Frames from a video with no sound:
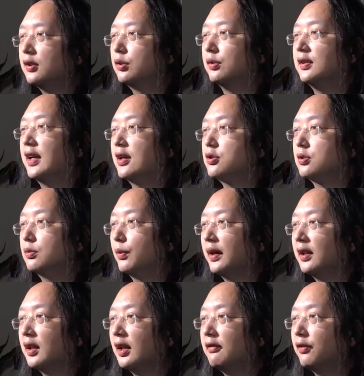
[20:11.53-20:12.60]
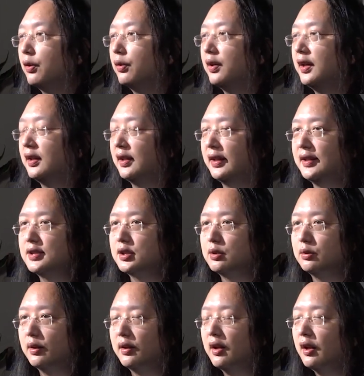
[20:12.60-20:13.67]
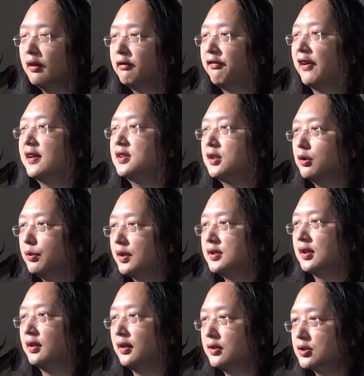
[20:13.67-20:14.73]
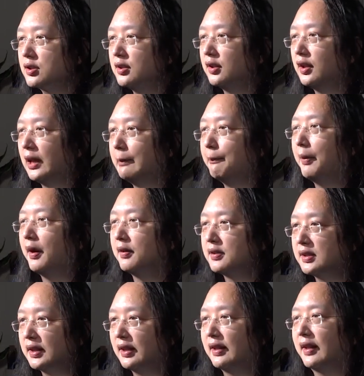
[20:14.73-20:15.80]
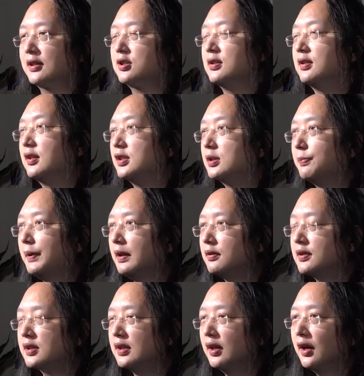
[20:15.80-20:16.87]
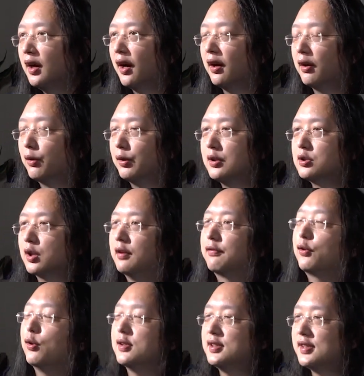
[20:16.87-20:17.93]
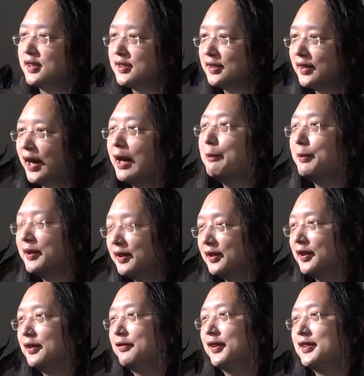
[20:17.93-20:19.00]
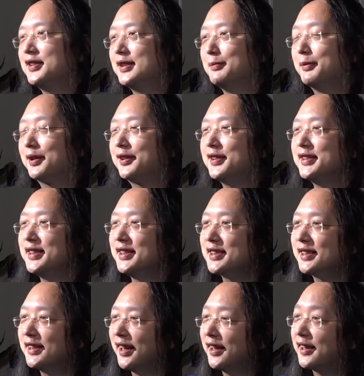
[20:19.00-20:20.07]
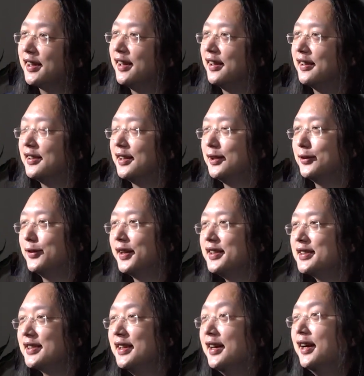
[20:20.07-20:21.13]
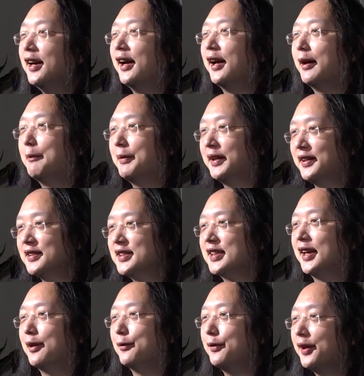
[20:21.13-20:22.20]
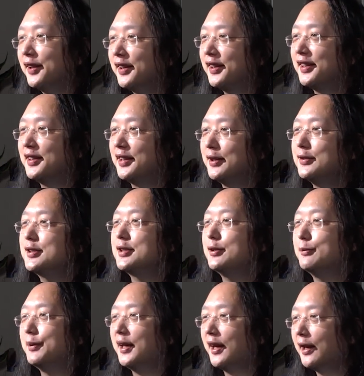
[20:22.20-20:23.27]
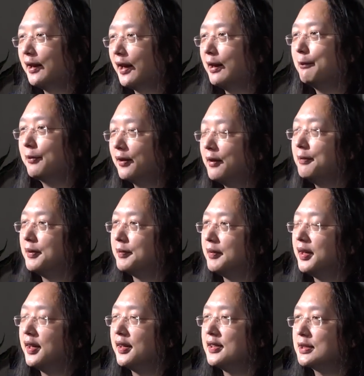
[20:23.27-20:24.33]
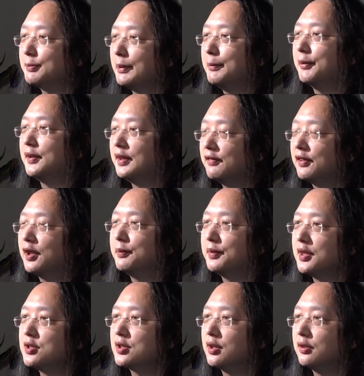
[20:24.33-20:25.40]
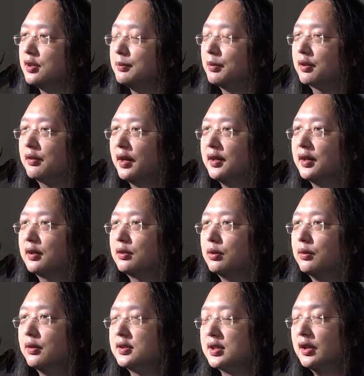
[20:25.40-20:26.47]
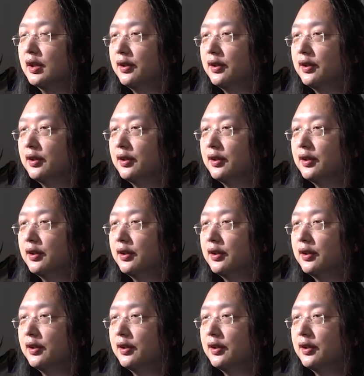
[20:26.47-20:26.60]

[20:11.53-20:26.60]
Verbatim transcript: to a nationwide level, it leads to a faster resolution in post-election disputes, uh, which of course doesn't happen in advanced democracies like uh, the US, uh, but in Taiwan, it used to be a, a problem and people developed digital democratic tools